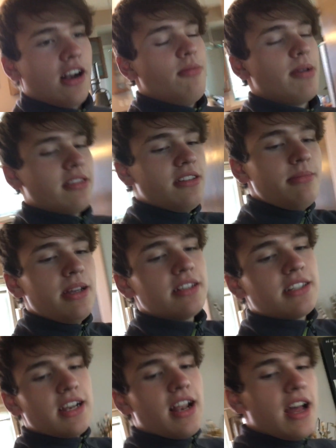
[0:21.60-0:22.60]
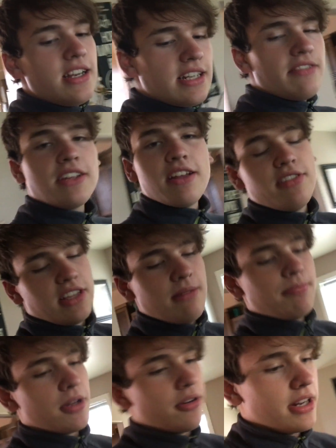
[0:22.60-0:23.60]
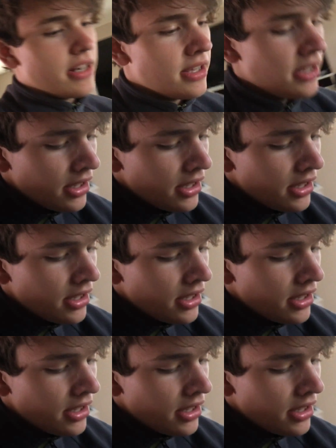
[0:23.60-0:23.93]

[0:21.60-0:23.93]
I got all my thumbnails done. I just have to get everything uploaded.